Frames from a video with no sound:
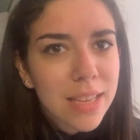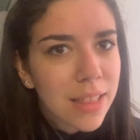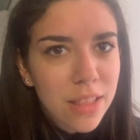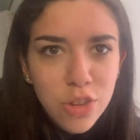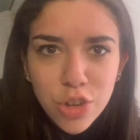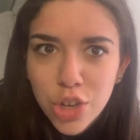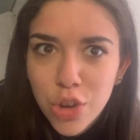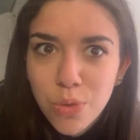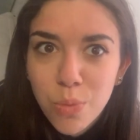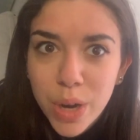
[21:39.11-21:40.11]
I think they're gonna
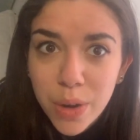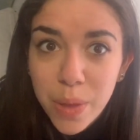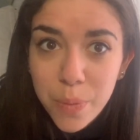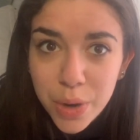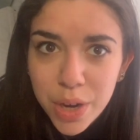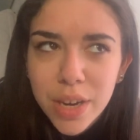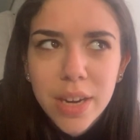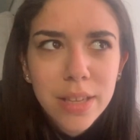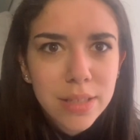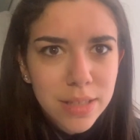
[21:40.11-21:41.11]
go to where they were,
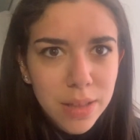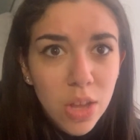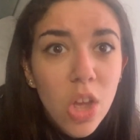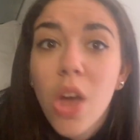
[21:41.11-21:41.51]
and something,